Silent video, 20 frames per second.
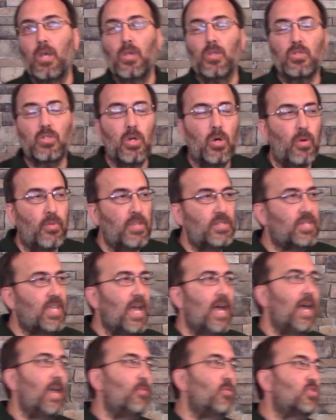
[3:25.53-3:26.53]
So this
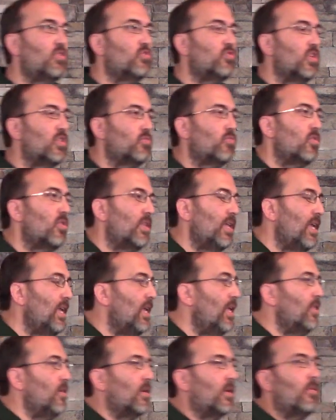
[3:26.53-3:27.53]
guy was trustworthy.
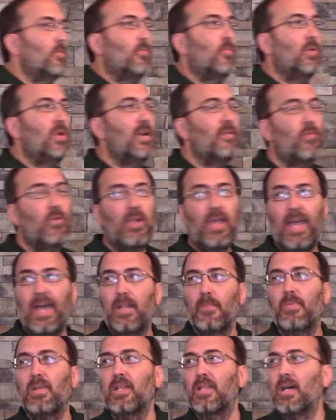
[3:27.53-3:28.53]
Look, whatever had
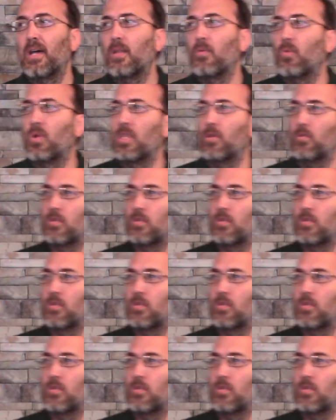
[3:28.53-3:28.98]
to be done, whether